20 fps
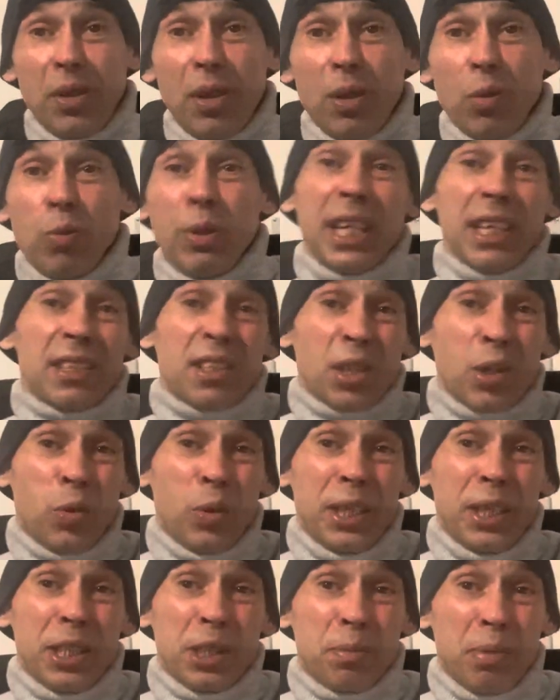we get to
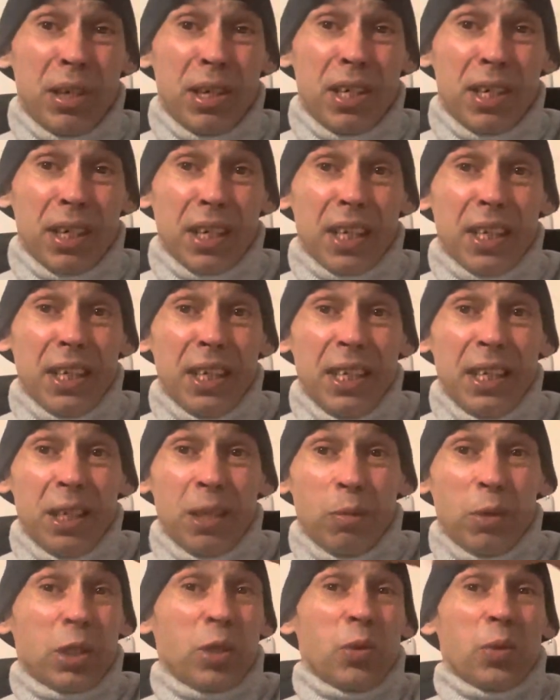Queen's Park,
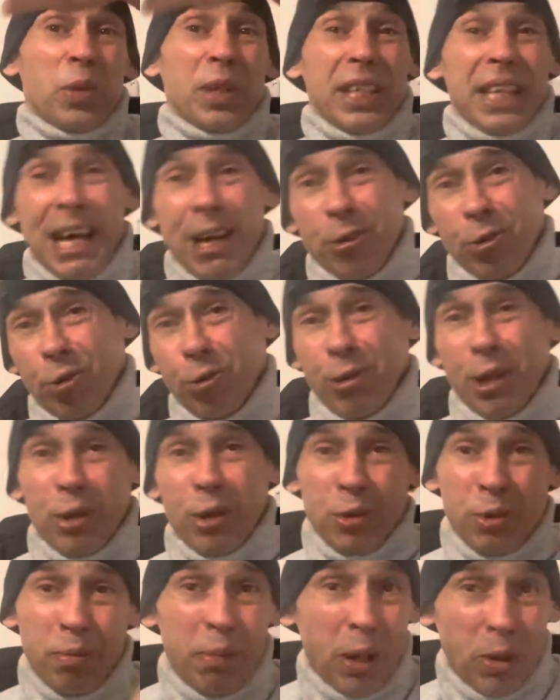we're talking Harrow
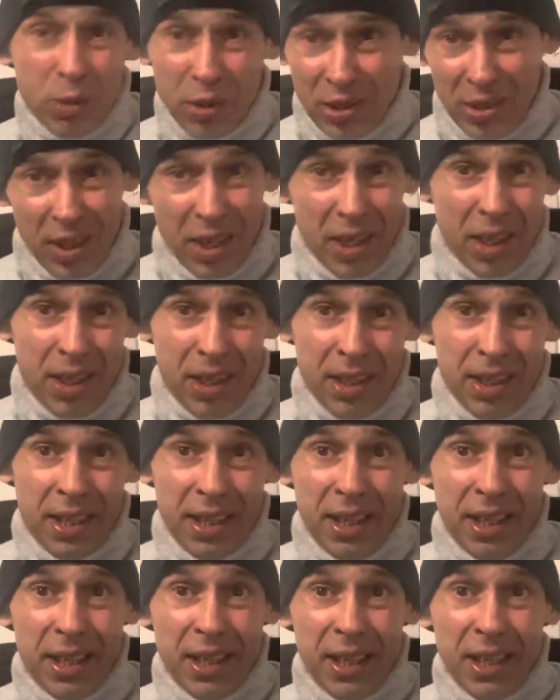Road, Mozart.
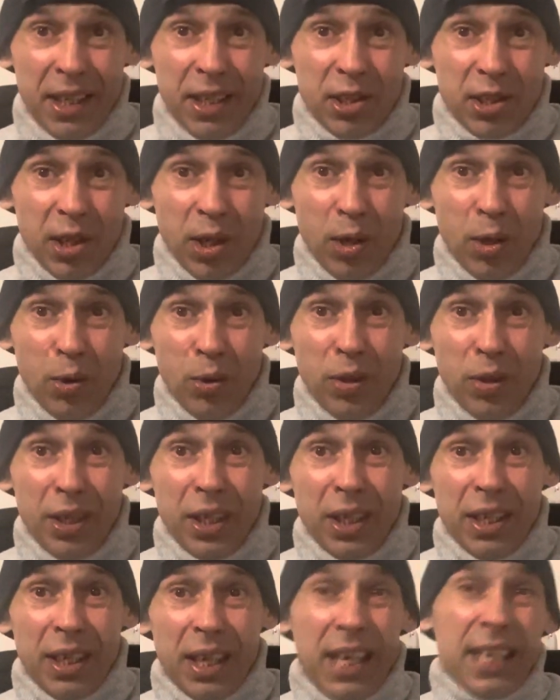So
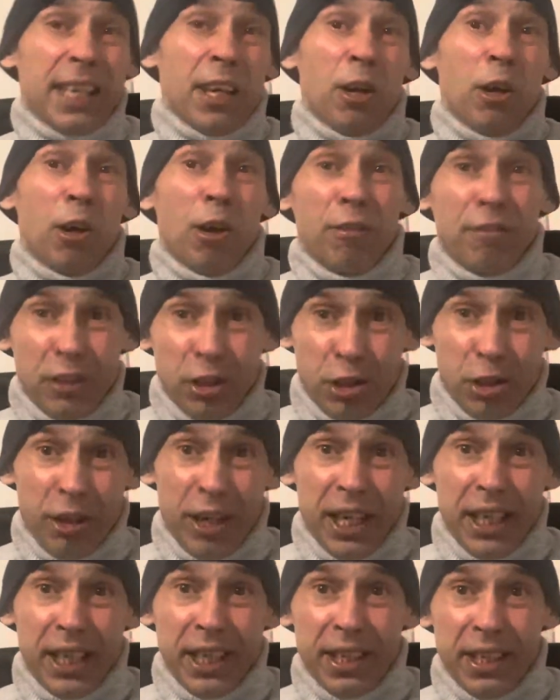I get off the
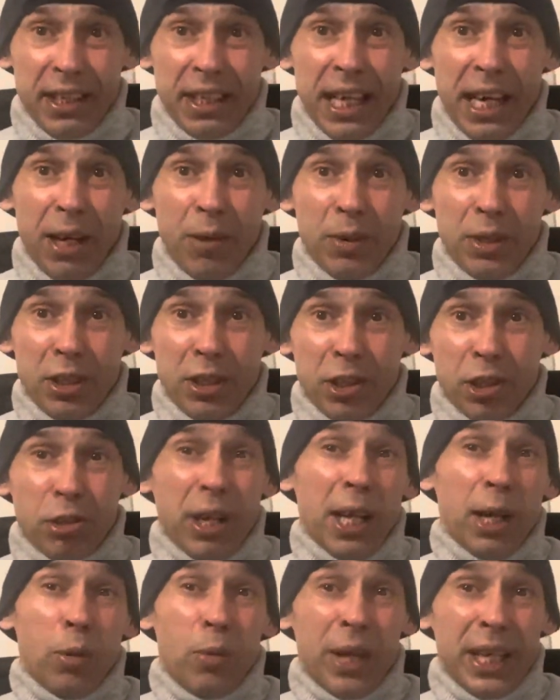train now, and
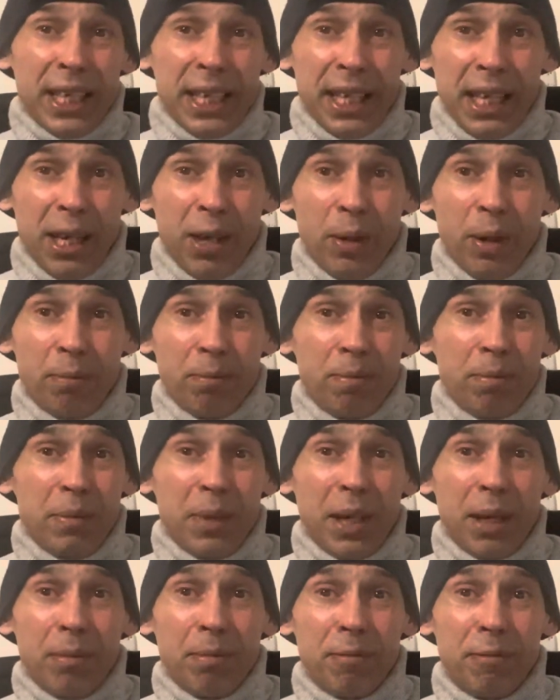straight away now
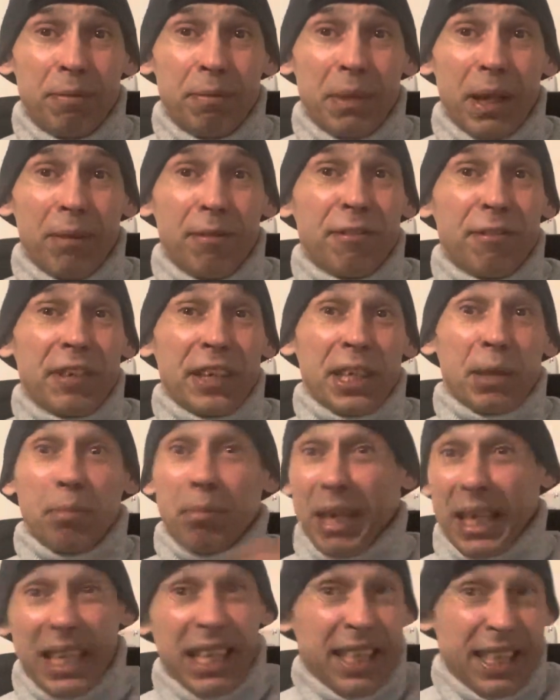I'm thinking
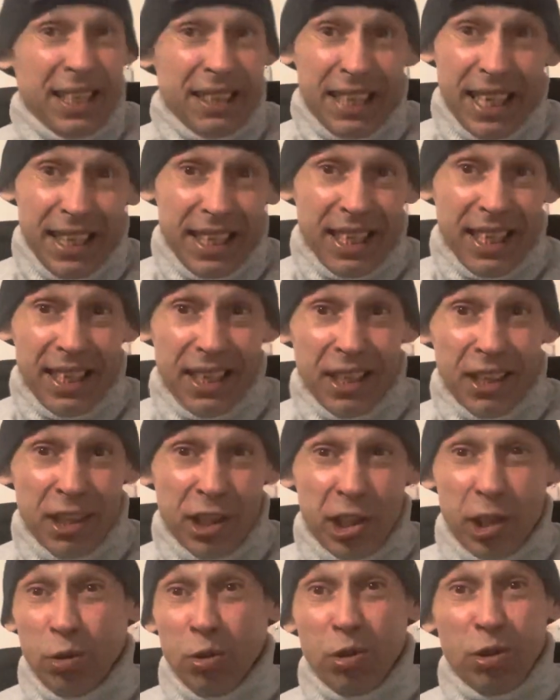back in the day again,
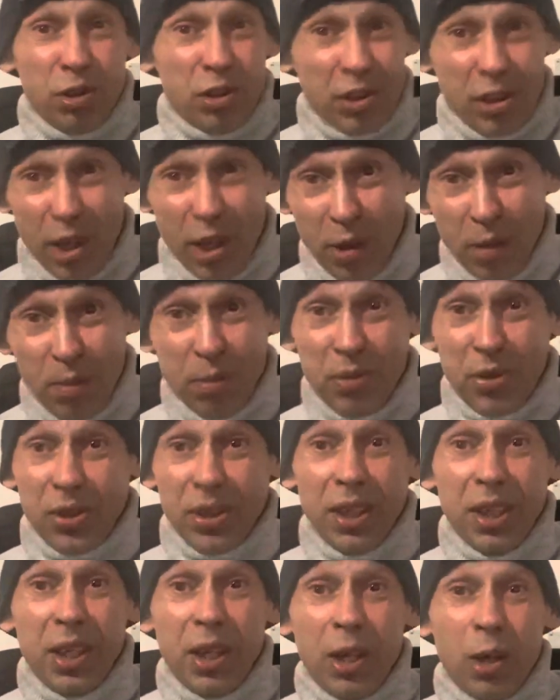children's homes,
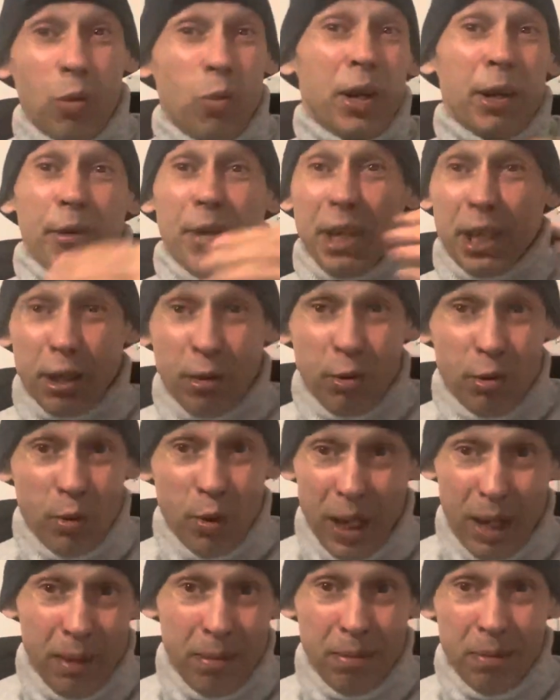where I grew
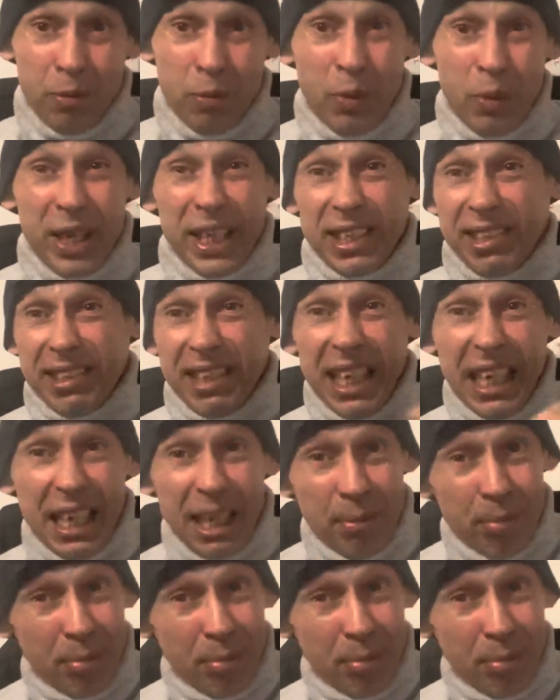up, where stealing